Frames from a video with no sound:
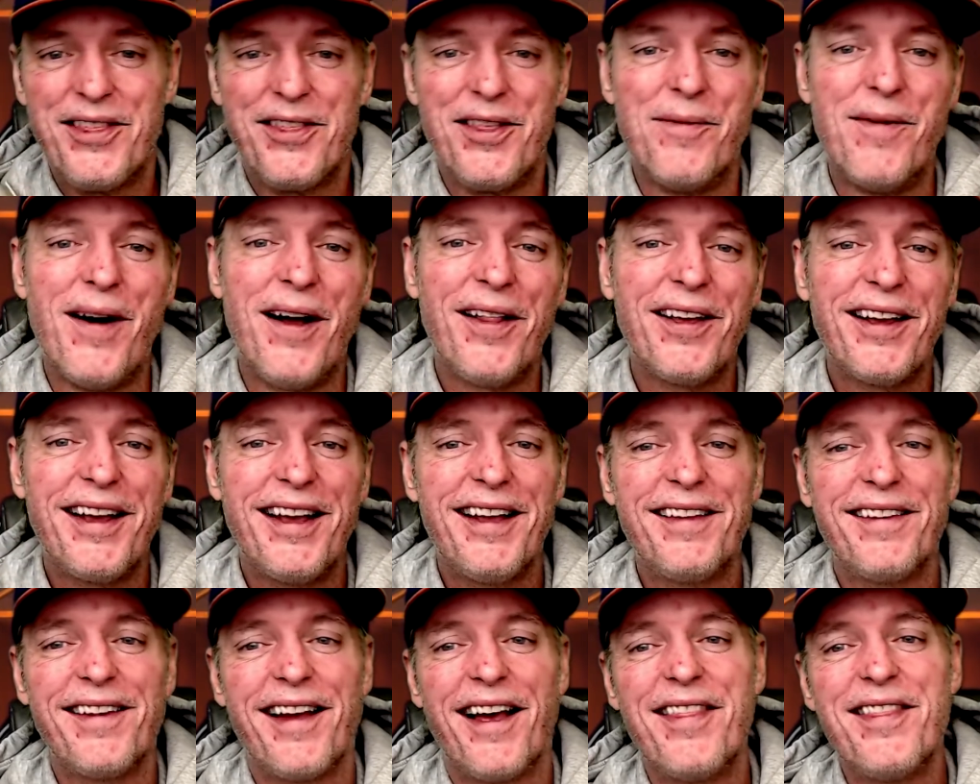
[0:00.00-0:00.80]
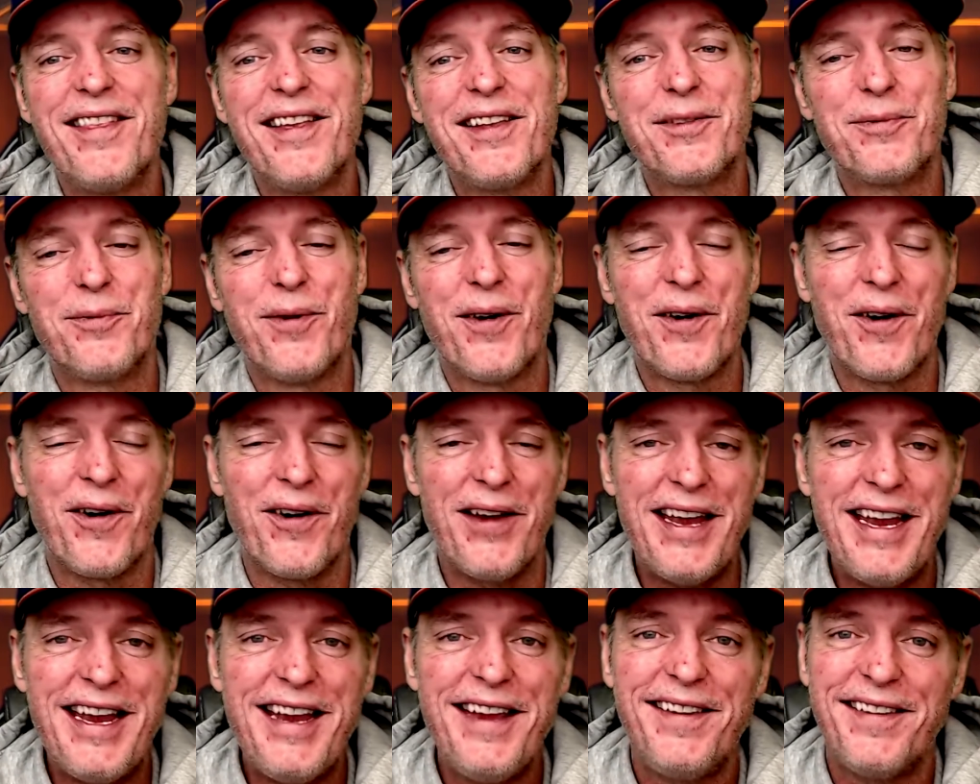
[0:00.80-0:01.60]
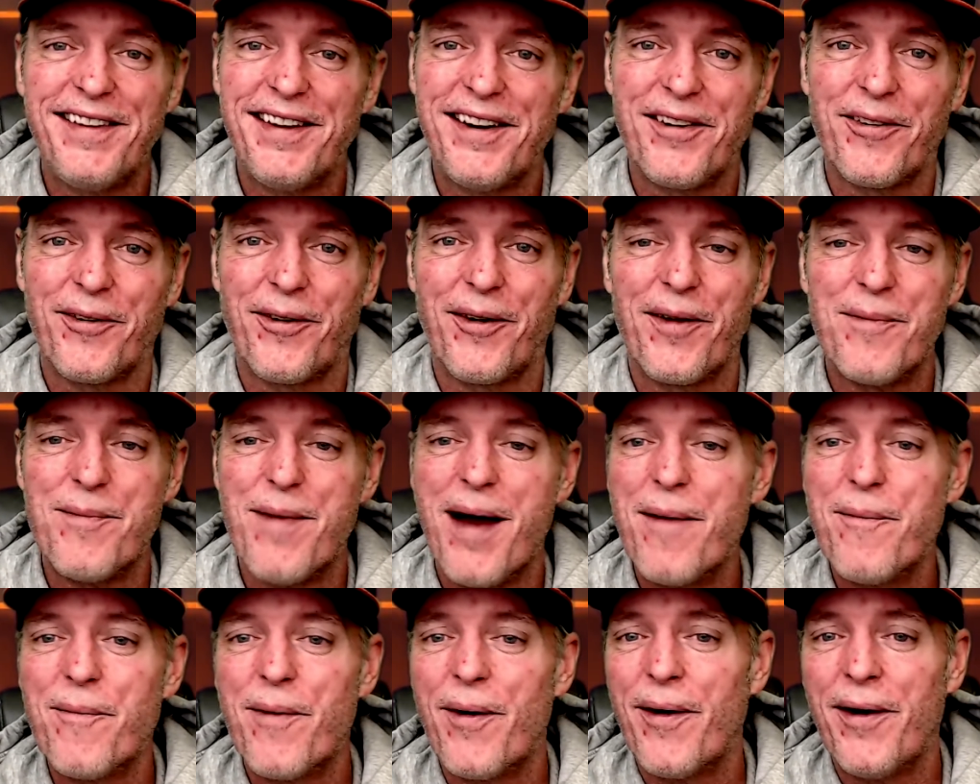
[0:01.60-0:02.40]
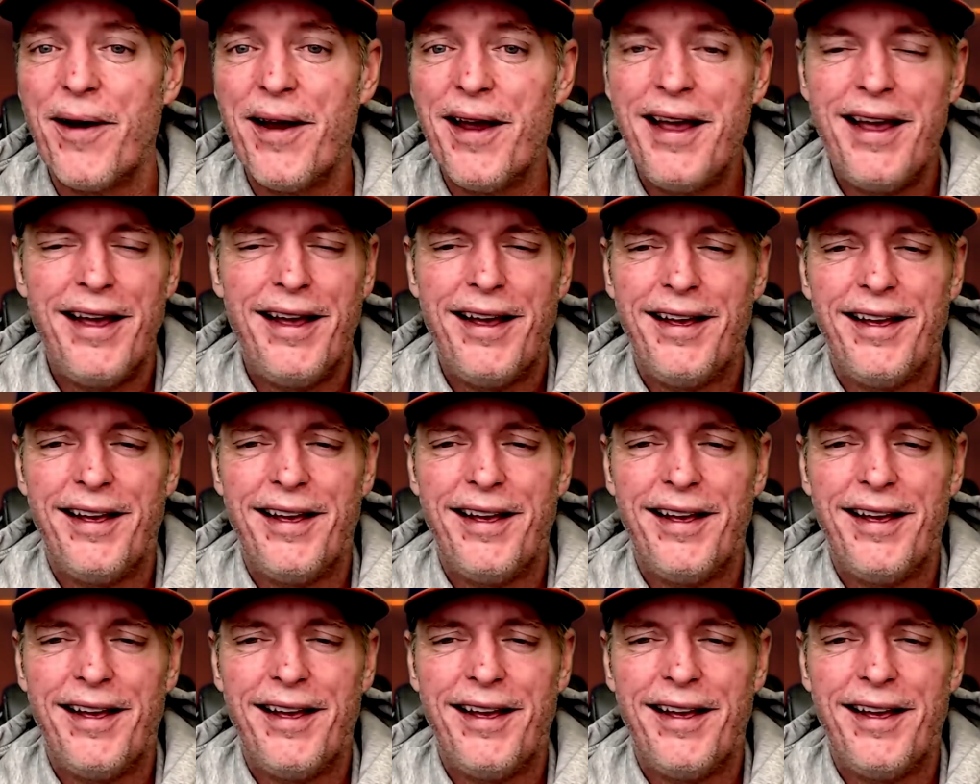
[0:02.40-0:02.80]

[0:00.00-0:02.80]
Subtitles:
The mulligans on this one are easy to remember.